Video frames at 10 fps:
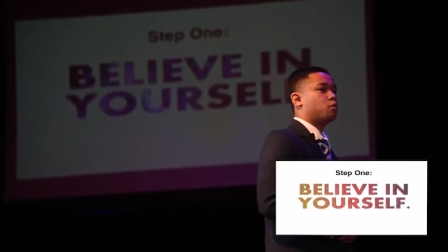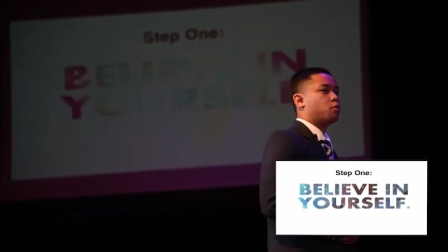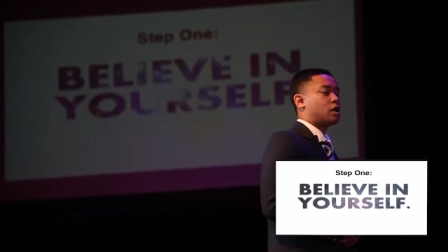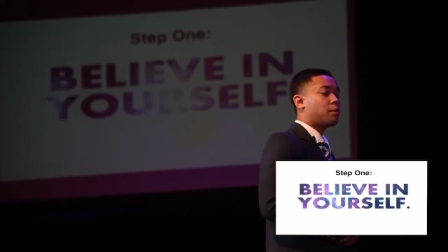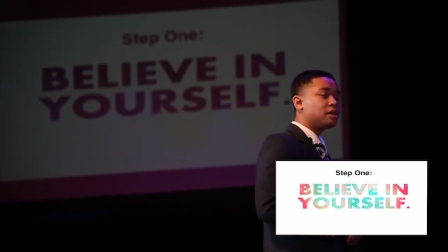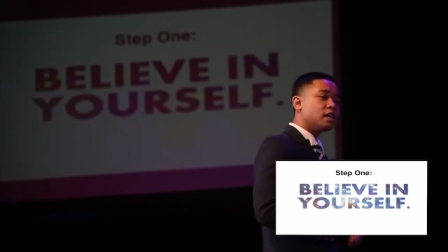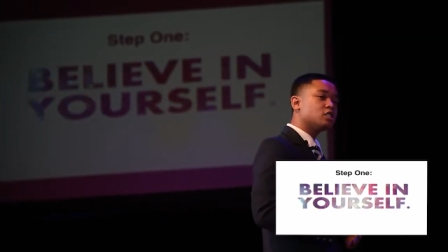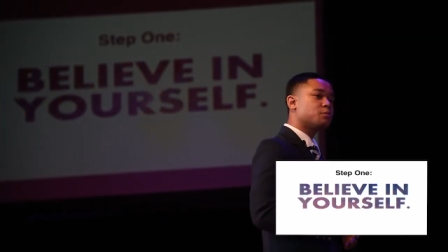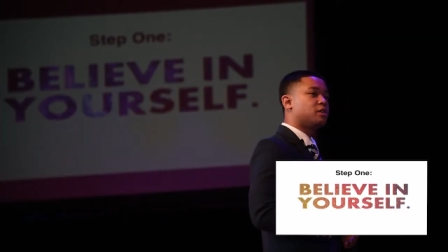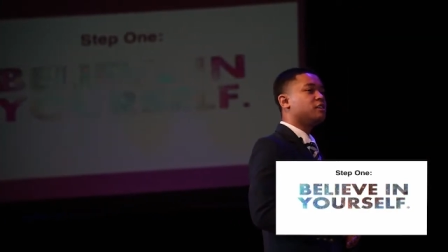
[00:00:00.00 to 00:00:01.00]
When I
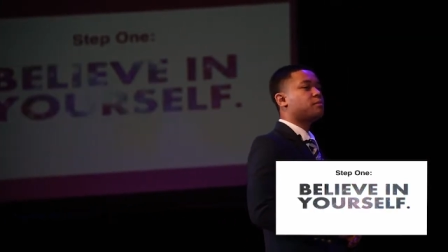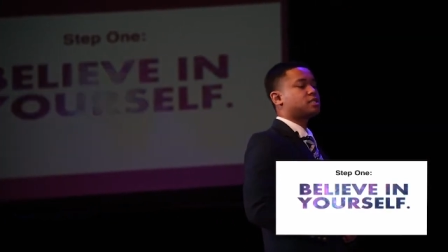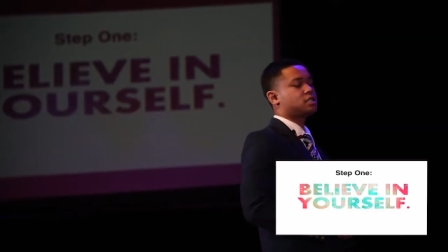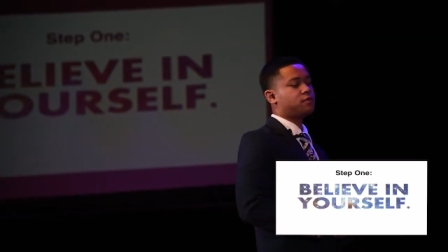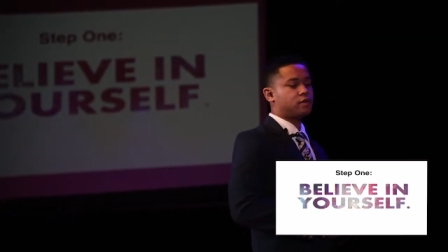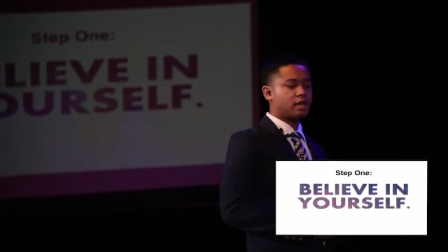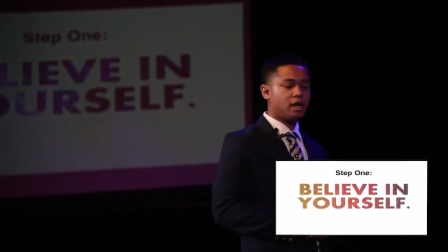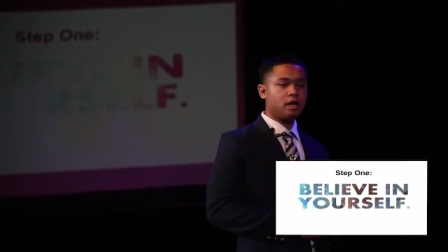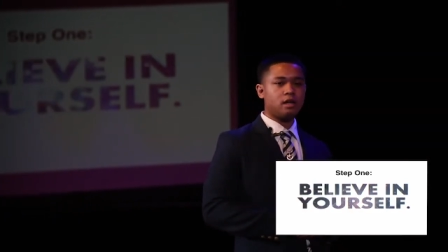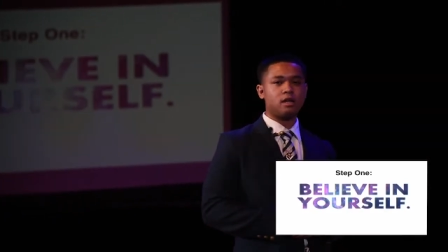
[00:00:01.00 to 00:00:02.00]
began to believe myself
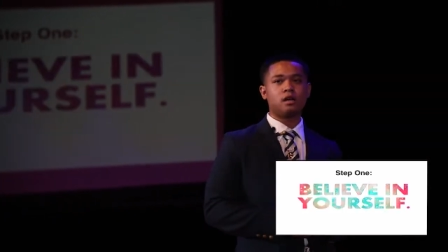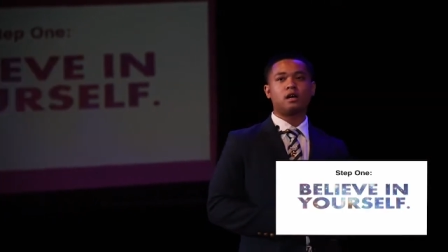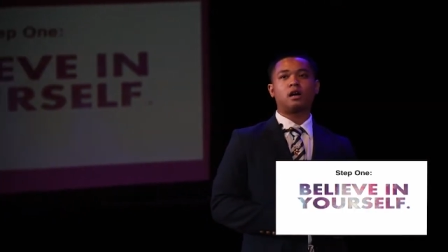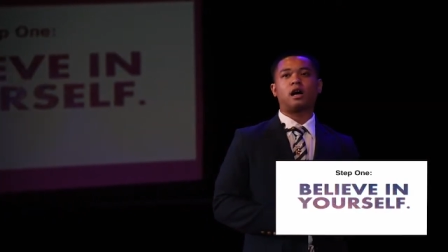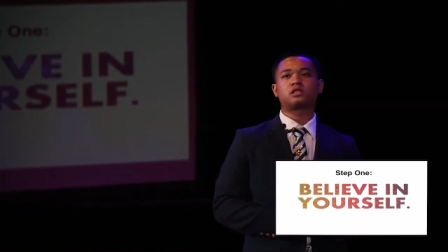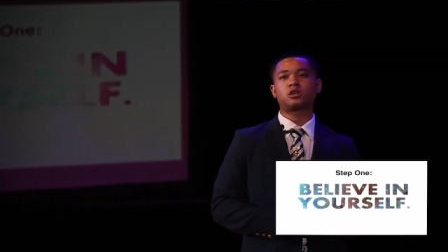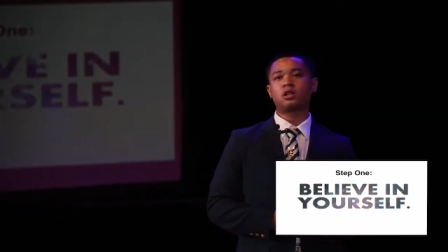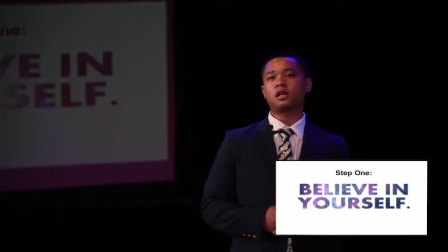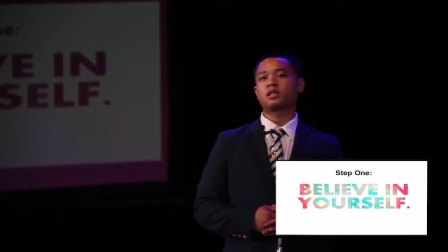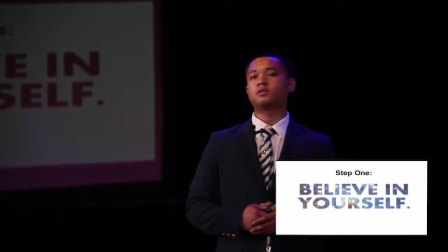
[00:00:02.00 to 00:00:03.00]
again, I
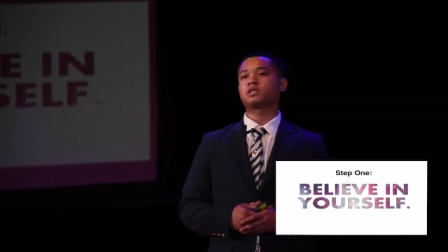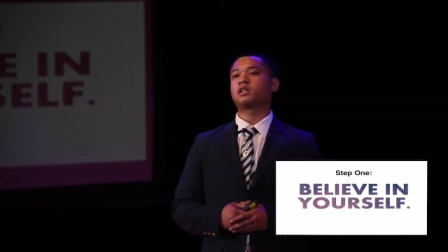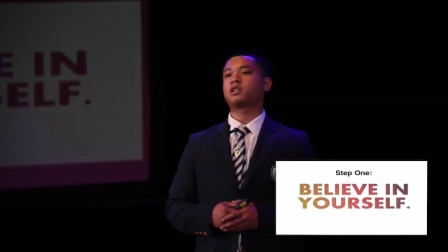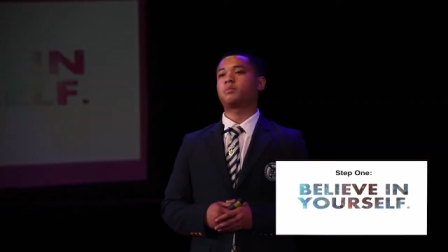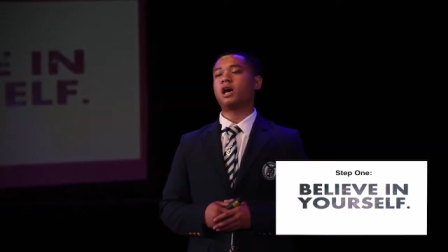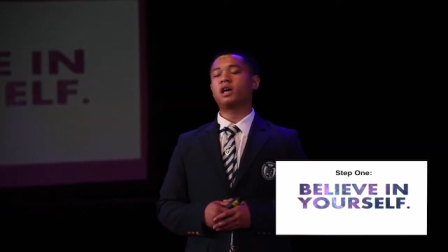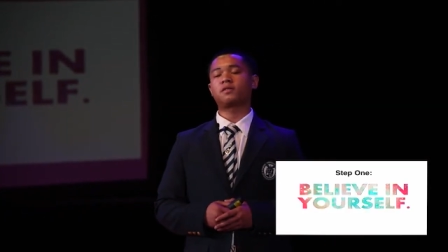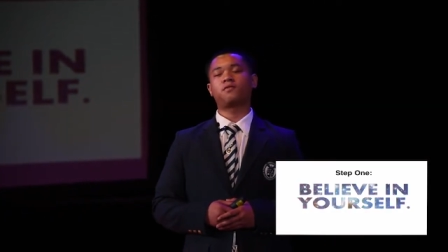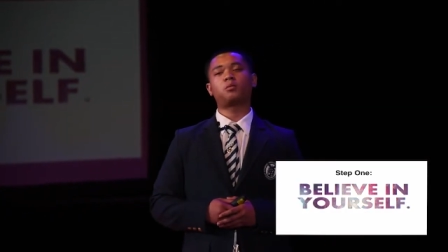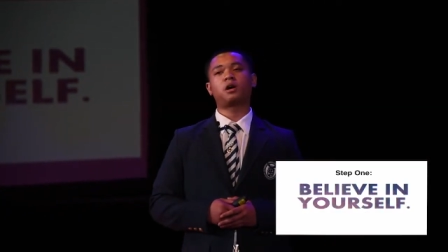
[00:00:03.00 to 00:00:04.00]
saw that there was another
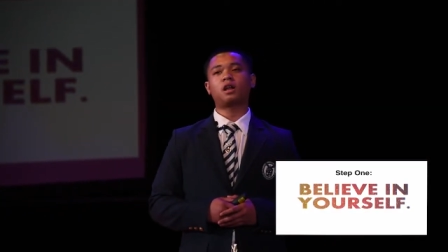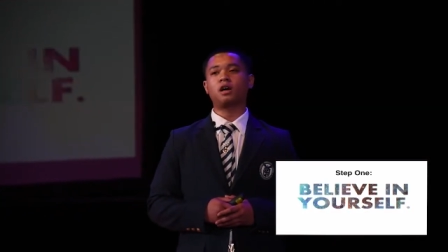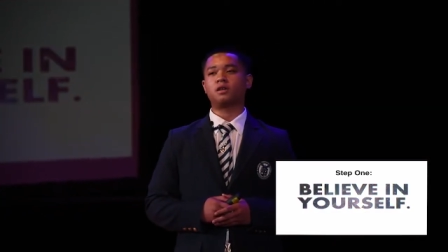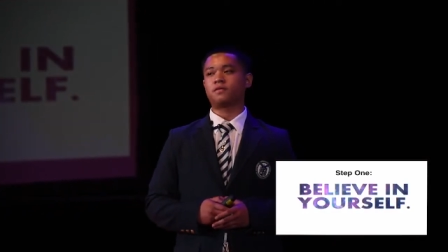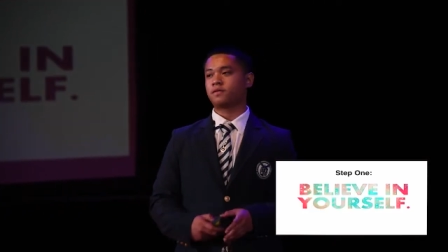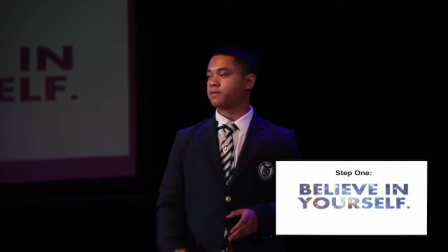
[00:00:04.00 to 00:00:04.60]
path for my life.